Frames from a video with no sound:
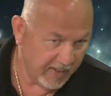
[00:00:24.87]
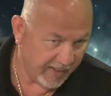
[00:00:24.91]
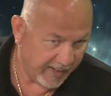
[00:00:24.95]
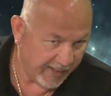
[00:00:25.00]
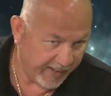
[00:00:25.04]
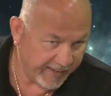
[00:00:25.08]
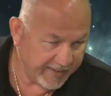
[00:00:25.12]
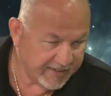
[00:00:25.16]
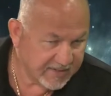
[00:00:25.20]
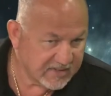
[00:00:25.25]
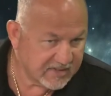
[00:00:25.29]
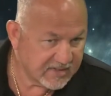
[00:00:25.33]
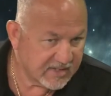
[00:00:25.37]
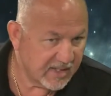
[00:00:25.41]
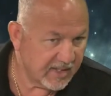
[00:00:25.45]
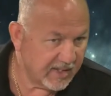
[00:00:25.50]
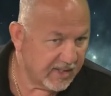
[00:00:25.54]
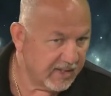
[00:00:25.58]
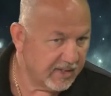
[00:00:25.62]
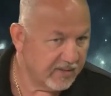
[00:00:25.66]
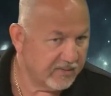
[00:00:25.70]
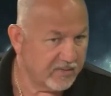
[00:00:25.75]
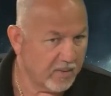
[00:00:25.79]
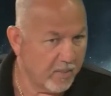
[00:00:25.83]
I mm.
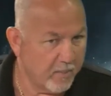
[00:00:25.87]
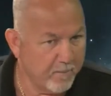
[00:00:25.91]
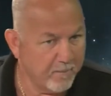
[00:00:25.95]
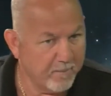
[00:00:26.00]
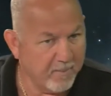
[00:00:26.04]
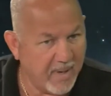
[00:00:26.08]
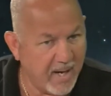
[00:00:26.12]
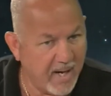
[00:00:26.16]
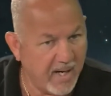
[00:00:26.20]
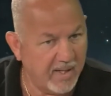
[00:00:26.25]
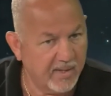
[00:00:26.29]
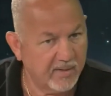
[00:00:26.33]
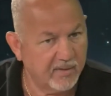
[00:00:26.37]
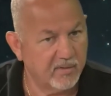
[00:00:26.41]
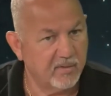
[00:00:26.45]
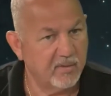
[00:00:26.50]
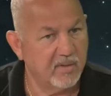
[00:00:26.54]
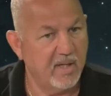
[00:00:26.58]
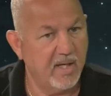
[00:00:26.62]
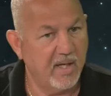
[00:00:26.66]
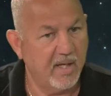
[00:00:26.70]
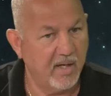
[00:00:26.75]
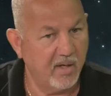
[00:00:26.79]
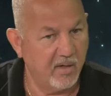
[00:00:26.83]
say the
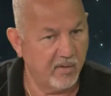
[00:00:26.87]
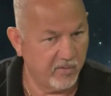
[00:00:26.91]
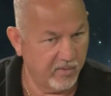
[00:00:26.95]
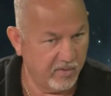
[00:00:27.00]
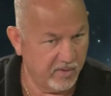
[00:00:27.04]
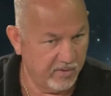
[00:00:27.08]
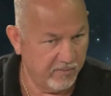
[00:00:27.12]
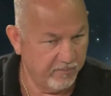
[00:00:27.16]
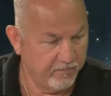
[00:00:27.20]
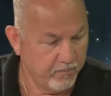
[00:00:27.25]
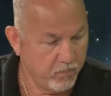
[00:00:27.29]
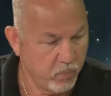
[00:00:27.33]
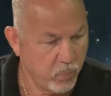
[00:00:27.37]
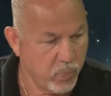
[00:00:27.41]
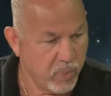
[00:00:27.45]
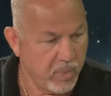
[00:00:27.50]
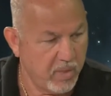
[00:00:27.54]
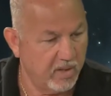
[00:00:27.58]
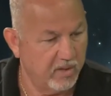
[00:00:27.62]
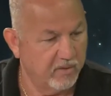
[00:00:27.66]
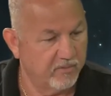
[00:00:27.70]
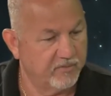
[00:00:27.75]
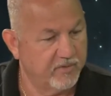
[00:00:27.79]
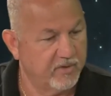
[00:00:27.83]
modern era
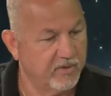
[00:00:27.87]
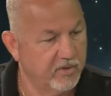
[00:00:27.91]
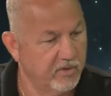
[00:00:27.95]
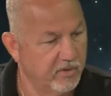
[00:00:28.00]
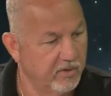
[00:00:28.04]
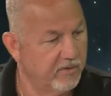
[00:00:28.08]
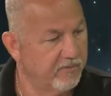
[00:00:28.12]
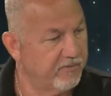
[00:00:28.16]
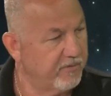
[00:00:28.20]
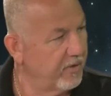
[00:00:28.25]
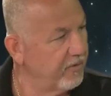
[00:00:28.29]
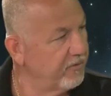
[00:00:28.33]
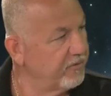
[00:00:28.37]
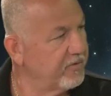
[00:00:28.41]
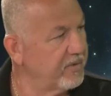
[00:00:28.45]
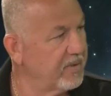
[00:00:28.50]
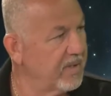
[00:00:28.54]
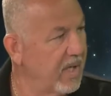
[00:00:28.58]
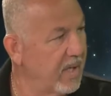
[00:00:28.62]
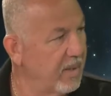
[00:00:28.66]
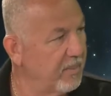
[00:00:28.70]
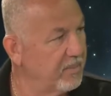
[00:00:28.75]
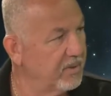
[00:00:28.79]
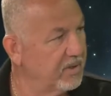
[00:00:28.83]
of the UFO
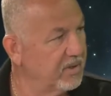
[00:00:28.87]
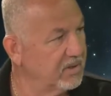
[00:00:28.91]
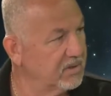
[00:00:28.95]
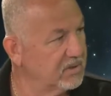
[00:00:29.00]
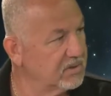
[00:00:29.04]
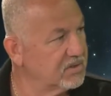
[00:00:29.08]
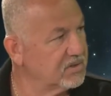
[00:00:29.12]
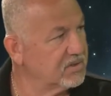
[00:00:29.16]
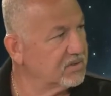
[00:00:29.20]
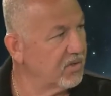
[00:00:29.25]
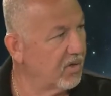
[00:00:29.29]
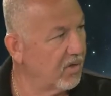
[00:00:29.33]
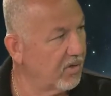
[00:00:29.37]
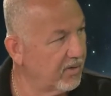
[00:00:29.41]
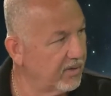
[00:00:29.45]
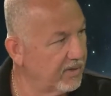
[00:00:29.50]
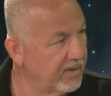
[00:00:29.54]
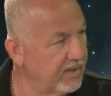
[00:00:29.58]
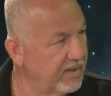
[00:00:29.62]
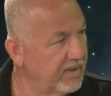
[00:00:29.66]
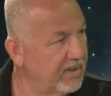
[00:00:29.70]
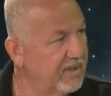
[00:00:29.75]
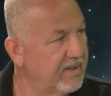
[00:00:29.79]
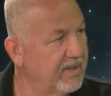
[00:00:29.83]
phenomenon
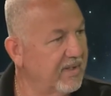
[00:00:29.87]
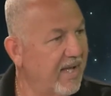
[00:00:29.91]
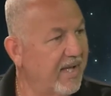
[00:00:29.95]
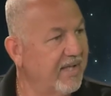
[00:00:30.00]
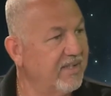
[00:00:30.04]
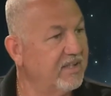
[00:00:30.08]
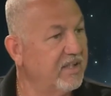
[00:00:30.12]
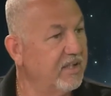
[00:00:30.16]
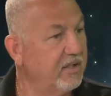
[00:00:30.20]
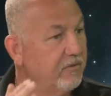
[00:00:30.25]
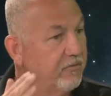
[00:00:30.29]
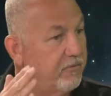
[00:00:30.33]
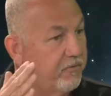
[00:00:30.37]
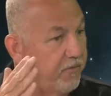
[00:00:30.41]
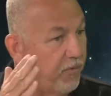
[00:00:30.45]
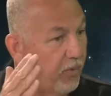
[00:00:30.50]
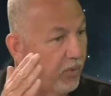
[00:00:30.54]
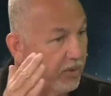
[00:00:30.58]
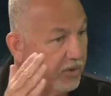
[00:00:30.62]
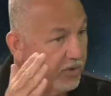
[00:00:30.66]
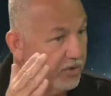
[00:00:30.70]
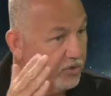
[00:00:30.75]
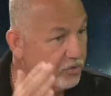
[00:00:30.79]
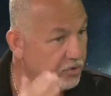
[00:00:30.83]
started in
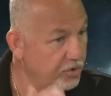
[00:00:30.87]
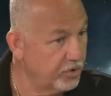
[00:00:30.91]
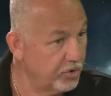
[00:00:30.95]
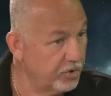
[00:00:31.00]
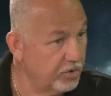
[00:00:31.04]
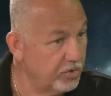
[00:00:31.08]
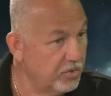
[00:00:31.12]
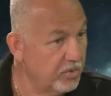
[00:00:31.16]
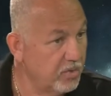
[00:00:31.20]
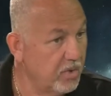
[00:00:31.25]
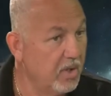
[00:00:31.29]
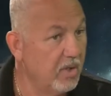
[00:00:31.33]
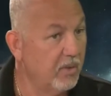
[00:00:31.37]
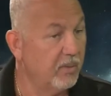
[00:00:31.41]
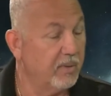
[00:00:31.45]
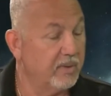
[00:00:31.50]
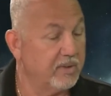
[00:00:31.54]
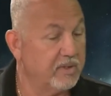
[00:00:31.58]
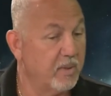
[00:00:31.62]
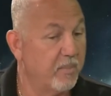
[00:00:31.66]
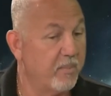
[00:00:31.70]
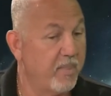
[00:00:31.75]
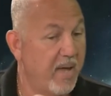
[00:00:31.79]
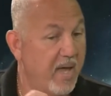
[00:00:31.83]
1942 hmm.
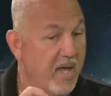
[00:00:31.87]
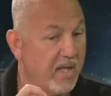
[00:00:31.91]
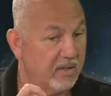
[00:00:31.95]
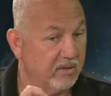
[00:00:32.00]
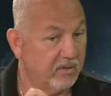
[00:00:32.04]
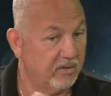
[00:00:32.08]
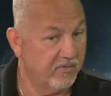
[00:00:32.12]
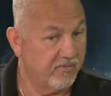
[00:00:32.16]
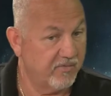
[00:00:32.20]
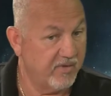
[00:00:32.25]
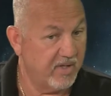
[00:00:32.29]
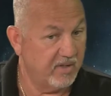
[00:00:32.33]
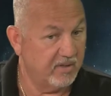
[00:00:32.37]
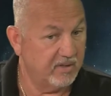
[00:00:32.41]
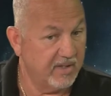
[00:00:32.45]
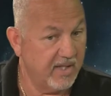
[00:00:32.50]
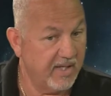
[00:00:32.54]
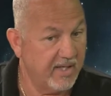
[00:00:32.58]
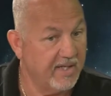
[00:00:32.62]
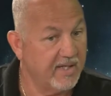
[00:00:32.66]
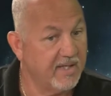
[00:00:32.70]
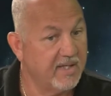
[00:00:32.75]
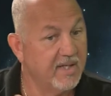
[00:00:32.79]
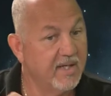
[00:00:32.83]
with the Battle of
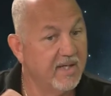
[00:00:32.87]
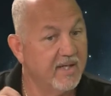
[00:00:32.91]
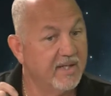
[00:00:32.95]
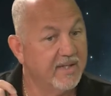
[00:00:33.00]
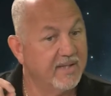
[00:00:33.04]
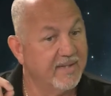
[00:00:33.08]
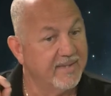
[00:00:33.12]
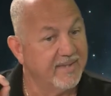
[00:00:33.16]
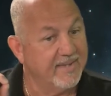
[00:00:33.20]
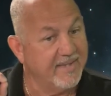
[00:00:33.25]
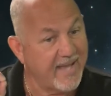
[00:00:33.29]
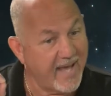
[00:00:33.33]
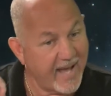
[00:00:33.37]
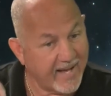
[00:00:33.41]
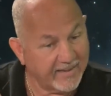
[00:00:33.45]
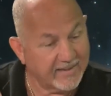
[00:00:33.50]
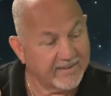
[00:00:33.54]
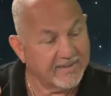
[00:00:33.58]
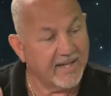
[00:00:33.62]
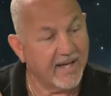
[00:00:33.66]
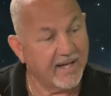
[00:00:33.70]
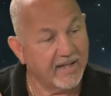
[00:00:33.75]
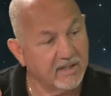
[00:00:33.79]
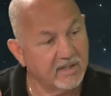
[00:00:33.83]
LA, right.
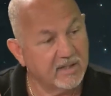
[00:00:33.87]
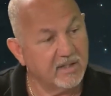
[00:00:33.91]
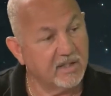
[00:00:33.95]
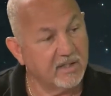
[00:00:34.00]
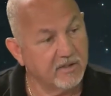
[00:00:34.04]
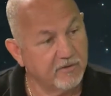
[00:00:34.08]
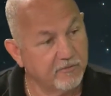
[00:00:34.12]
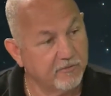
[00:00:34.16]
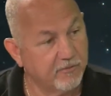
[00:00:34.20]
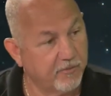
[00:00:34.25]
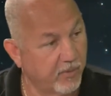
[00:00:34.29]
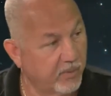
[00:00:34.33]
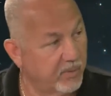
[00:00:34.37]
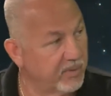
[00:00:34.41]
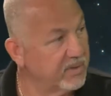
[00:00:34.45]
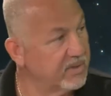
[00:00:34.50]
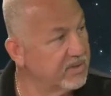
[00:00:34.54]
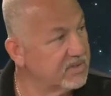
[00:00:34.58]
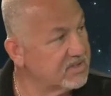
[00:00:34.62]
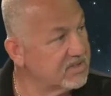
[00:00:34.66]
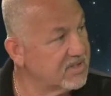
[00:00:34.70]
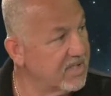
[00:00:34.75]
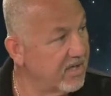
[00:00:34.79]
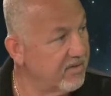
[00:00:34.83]
not
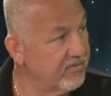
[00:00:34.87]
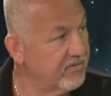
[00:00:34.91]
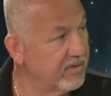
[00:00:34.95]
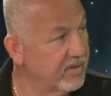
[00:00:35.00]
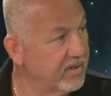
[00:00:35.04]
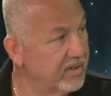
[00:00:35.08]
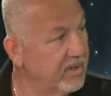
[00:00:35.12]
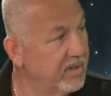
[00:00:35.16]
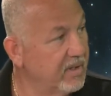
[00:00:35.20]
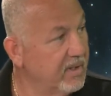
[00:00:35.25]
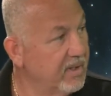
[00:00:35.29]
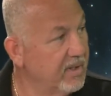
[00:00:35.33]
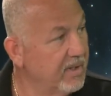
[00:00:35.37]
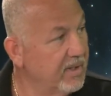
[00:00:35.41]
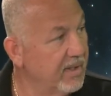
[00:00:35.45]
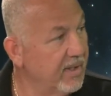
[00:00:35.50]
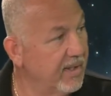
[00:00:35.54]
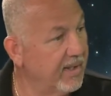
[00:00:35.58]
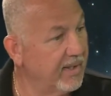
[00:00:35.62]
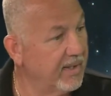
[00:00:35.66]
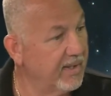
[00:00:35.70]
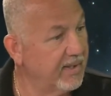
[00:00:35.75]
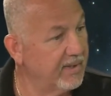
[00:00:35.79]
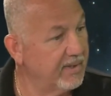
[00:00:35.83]
1947. I agree
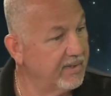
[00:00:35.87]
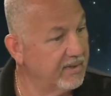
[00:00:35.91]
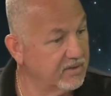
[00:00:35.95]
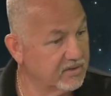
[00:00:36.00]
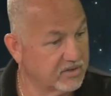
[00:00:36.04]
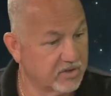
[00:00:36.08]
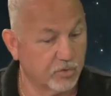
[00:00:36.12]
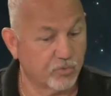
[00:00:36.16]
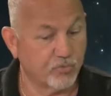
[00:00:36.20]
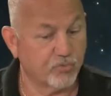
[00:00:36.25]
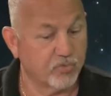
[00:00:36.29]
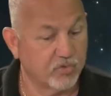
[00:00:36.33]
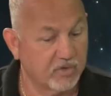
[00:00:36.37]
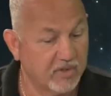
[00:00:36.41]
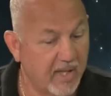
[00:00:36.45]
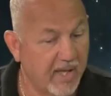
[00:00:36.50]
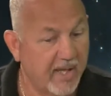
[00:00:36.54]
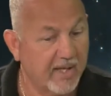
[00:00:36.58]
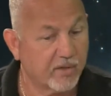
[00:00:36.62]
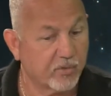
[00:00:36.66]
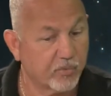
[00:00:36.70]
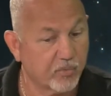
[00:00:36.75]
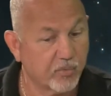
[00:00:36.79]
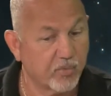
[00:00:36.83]
with you. And there's a
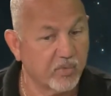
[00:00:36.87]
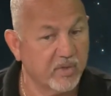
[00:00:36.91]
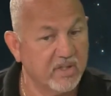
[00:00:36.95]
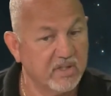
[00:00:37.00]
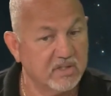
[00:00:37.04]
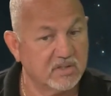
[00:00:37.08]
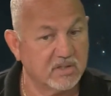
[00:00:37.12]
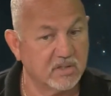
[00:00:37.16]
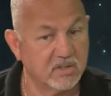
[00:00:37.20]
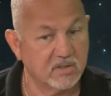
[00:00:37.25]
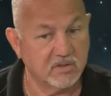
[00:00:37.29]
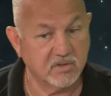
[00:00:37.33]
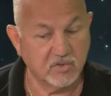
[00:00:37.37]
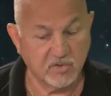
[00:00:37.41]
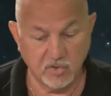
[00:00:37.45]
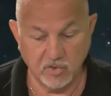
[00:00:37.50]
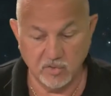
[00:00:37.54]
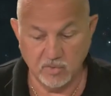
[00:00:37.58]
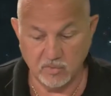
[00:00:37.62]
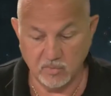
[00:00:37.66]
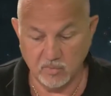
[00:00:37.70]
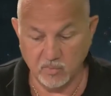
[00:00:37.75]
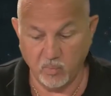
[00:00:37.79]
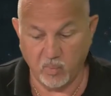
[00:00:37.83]
lot of reasons
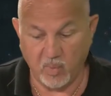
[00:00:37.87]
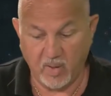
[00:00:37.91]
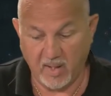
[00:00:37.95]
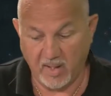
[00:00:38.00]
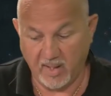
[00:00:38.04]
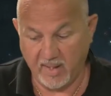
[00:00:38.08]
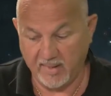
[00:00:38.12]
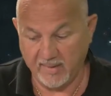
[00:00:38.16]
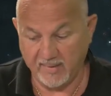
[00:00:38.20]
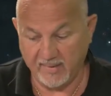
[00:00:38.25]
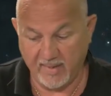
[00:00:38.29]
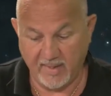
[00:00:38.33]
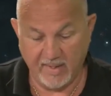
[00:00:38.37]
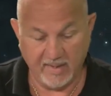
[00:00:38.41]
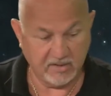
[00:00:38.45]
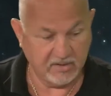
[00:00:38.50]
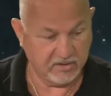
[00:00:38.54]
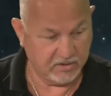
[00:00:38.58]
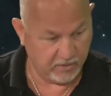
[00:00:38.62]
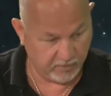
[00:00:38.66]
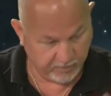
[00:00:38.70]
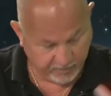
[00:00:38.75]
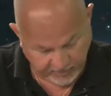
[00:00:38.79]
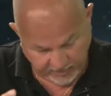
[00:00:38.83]
to why that.
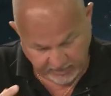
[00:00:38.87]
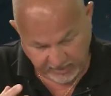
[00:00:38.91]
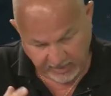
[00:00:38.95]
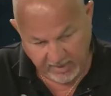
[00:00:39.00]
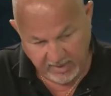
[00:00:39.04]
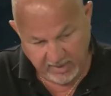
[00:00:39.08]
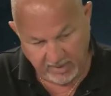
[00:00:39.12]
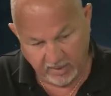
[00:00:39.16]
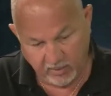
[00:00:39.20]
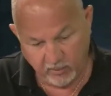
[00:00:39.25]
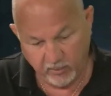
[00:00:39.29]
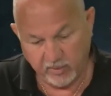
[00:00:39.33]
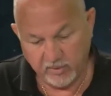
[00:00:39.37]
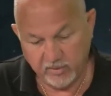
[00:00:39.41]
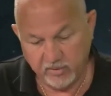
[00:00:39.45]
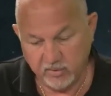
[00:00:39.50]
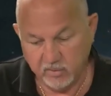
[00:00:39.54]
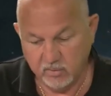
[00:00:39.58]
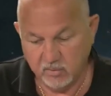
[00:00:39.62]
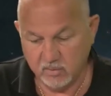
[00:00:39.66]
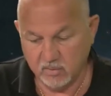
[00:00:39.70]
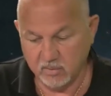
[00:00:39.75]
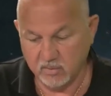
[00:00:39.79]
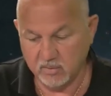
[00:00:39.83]
So, but I want
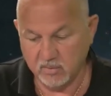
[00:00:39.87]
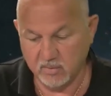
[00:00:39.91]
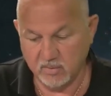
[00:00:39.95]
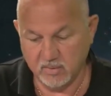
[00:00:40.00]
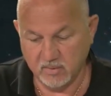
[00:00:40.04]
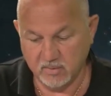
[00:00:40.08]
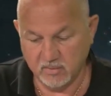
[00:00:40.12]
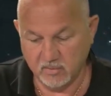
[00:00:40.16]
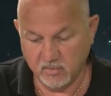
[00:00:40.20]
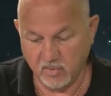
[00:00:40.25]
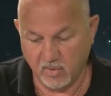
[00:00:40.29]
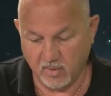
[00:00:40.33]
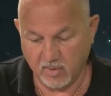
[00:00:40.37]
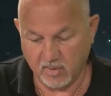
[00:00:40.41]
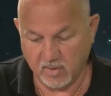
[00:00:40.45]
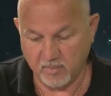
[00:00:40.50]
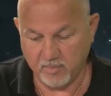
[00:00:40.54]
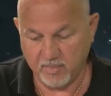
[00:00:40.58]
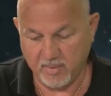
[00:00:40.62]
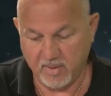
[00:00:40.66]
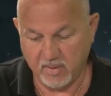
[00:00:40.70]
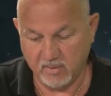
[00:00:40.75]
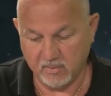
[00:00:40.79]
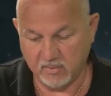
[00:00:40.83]
you to uh, talk
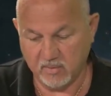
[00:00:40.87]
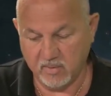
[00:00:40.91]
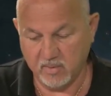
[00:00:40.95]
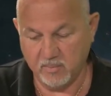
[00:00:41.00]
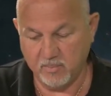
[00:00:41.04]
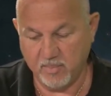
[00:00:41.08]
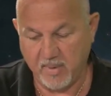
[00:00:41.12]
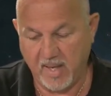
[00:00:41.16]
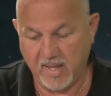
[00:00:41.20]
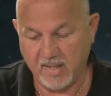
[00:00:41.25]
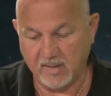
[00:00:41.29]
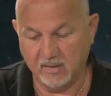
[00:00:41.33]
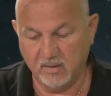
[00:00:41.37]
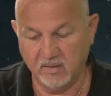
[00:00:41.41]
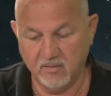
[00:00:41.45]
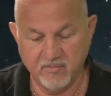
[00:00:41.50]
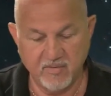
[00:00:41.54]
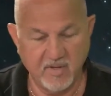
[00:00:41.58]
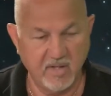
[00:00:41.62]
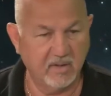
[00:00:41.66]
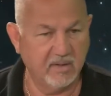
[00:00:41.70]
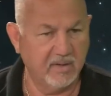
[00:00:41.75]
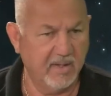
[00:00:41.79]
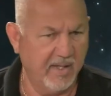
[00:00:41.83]
about the Battle of
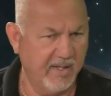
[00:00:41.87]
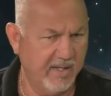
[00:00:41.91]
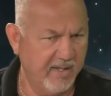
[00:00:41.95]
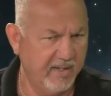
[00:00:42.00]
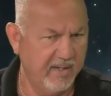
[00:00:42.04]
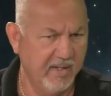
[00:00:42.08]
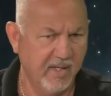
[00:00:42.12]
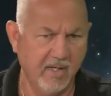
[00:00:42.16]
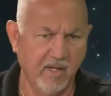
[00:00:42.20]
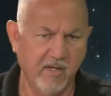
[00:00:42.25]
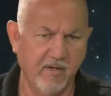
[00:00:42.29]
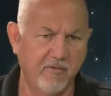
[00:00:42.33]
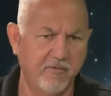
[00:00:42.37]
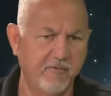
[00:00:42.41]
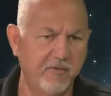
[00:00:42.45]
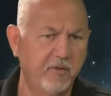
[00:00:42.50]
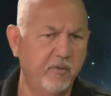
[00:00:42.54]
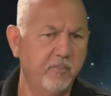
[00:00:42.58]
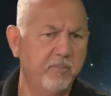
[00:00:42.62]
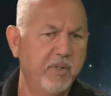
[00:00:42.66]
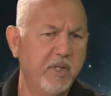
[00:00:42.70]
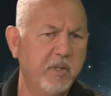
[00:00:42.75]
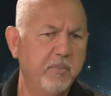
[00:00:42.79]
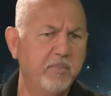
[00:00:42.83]
LA,
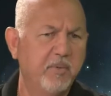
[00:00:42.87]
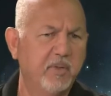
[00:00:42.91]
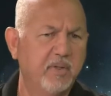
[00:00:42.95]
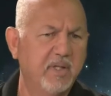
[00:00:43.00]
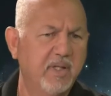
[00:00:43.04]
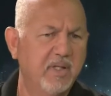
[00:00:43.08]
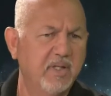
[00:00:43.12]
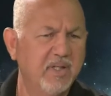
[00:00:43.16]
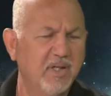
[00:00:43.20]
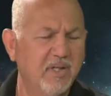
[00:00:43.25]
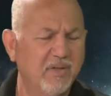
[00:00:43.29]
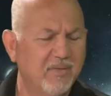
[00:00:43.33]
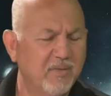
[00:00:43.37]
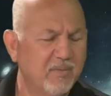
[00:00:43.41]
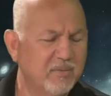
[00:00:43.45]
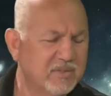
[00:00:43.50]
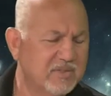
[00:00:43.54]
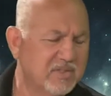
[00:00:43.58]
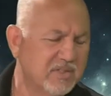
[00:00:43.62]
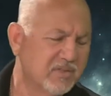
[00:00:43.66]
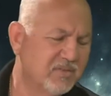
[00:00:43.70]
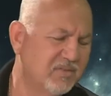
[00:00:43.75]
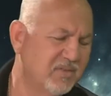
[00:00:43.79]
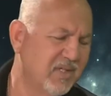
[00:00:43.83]
film people in, you know, there
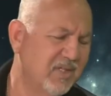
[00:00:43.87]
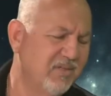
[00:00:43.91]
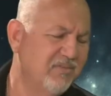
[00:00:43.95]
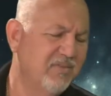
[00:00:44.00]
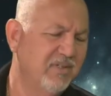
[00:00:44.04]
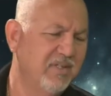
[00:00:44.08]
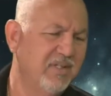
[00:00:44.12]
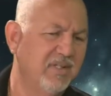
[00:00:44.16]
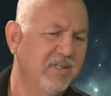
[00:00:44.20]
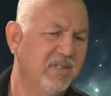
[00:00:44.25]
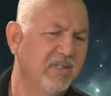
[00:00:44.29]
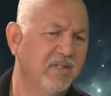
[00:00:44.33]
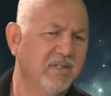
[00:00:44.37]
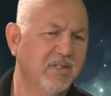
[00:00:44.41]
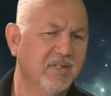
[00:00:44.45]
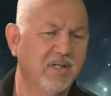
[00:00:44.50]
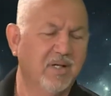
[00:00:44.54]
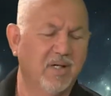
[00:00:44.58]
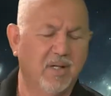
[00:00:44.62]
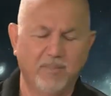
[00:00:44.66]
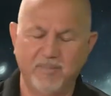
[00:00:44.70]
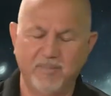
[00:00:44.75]
was a TV, uh,